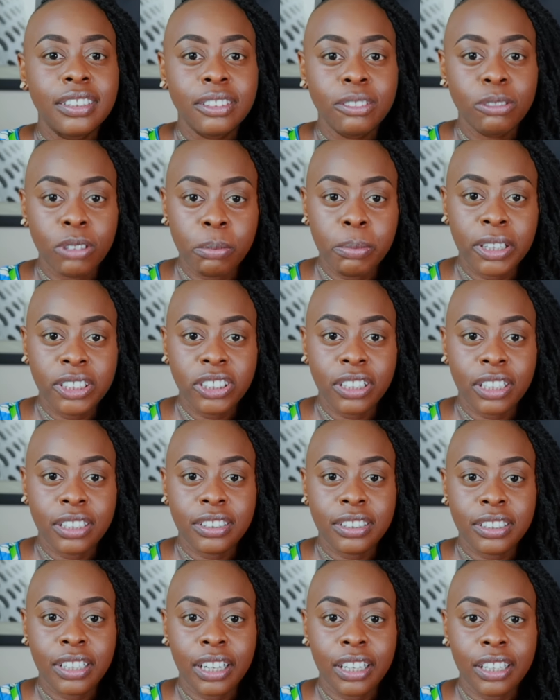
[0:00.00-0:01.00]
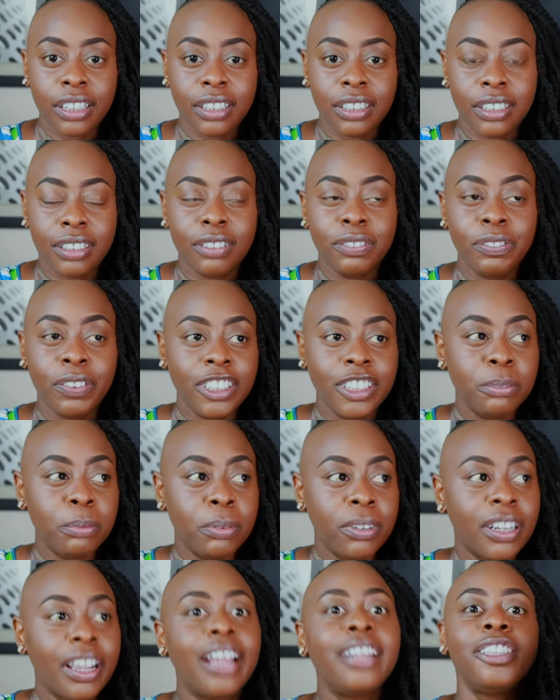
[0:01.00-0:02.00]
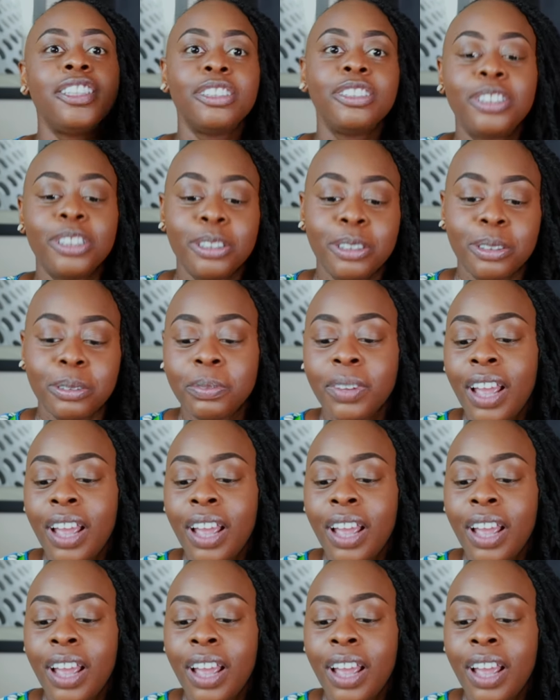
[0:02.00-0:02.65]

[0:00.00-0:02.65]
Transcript: What am I trying to say? Facebook and YouTube.